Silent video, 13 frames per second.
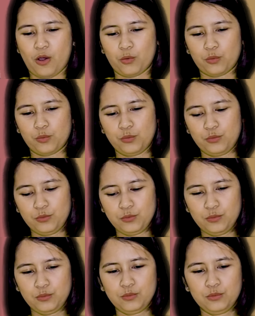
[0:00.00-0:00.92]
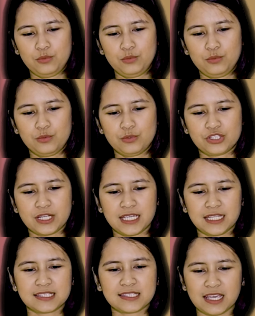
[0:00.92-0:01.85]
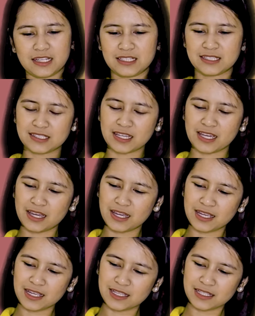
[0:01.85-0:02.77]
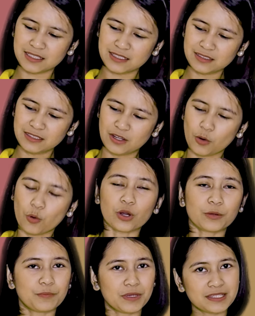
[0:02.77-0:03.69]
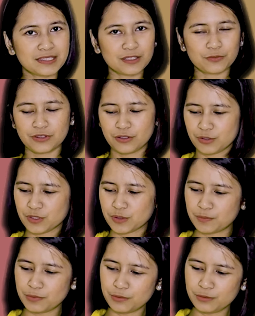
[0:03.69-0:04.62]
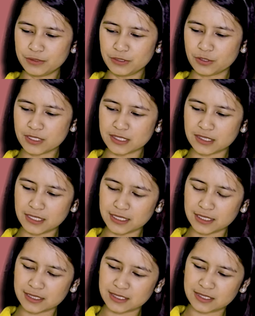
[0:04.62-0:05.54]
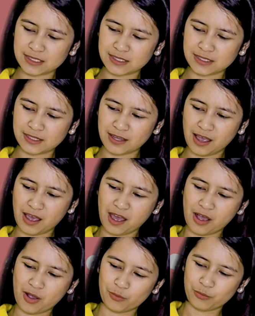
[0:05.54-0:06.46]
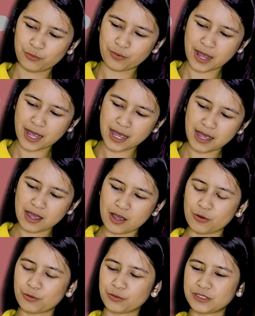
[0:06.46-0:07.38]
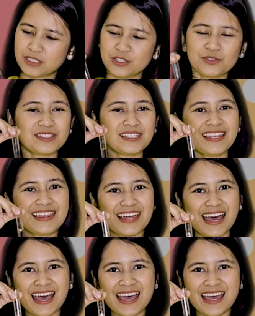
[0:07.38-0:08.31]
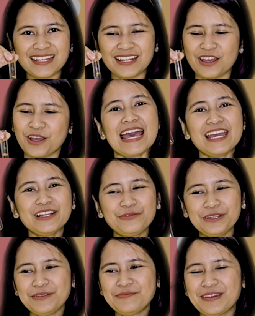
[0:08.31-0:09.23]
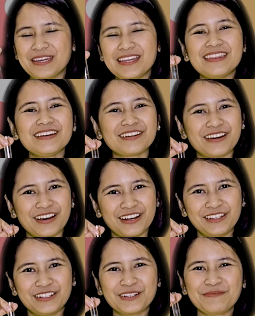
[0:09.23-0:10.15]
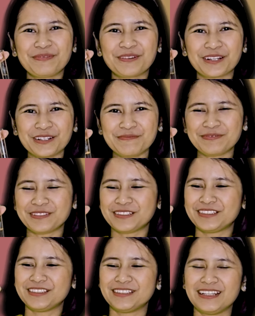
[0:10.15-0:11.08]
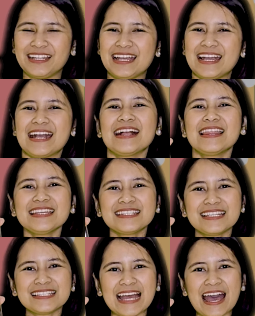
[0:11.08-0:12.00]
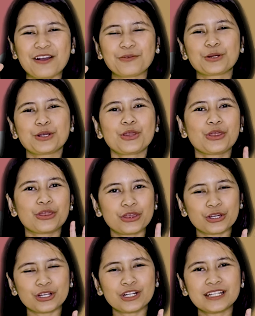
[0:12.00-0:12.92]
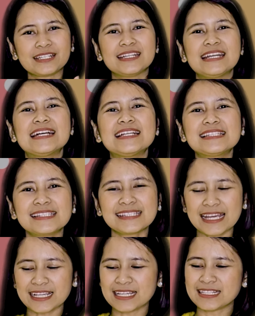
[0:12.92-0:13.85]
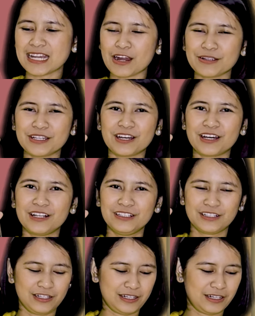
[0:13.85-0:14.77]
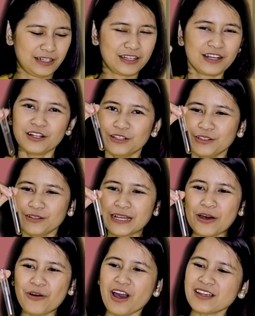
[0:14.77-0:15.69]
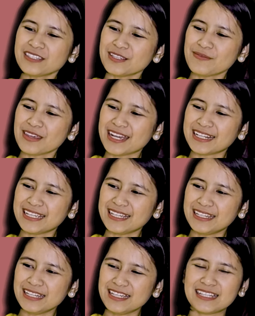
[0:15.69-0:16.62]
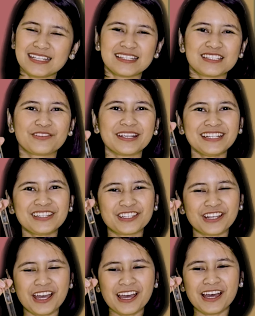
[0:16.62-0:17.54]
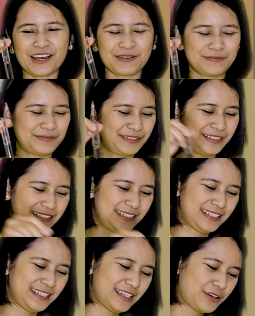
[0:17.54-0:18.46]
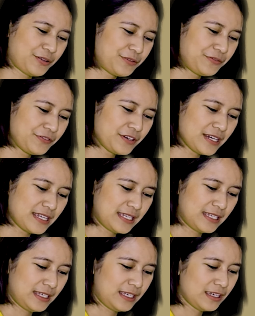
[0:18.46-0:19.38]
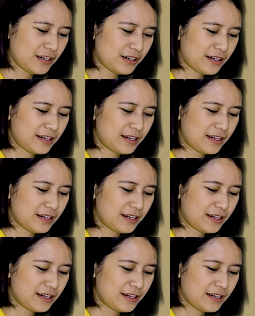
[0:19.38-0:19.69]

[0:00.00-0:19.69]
Ooh, shake it side to side, or mix it with your spoon or sticks. Wow, did you see that? And we made the color purple. This is our third secondary color. Look how awesome that is. Great job. Over here.